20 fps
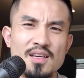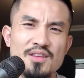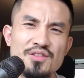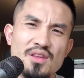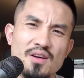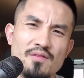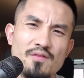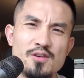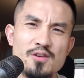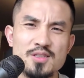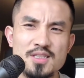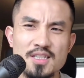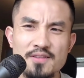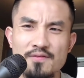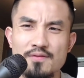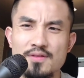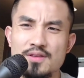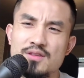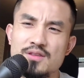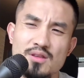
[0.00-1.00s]

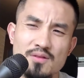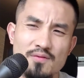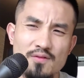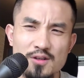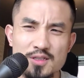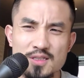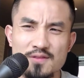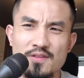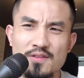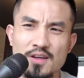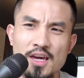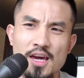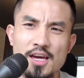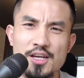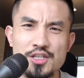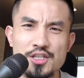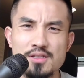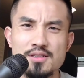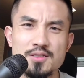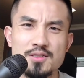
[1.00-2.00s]

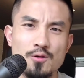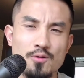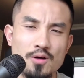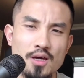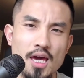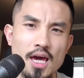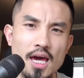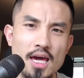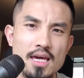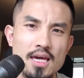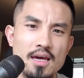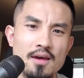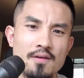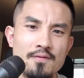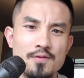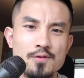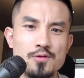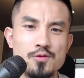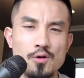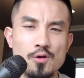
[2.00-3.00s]
Diversification is okay
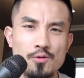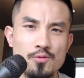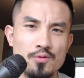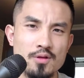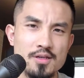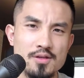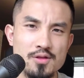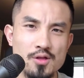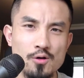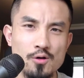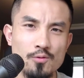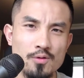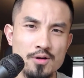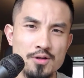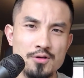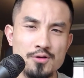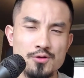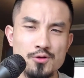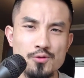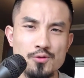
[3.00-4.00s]
if you don't really know what
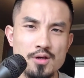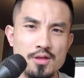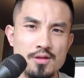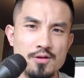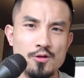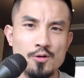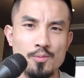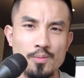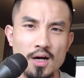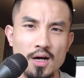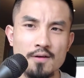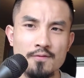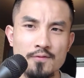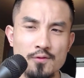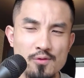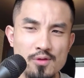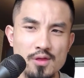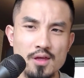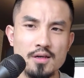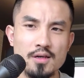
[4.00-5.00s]
you're doing. Buy a
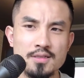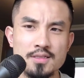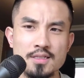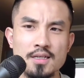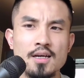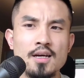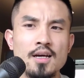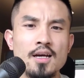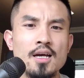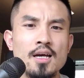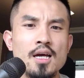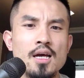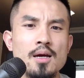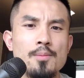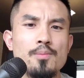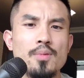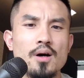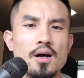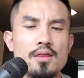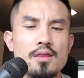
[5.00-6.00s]
few things.
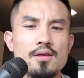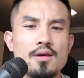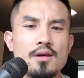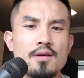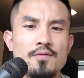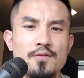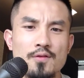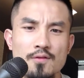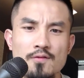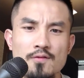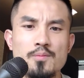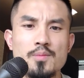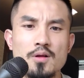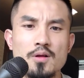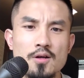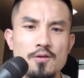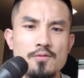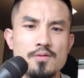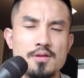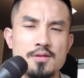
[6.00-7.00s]
But if you're
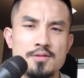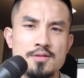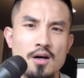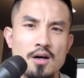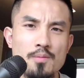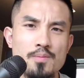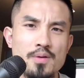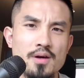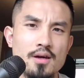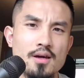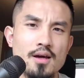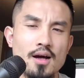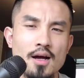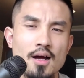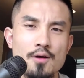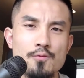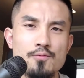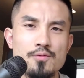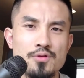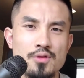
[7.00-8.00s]
familiar with the topic,
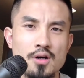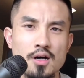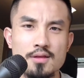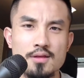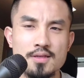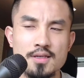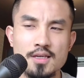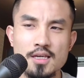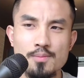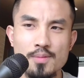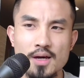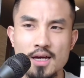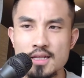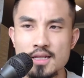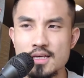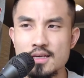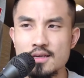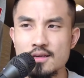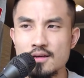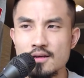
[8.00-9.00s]
I would not keep
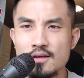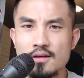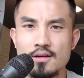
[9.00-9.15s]
any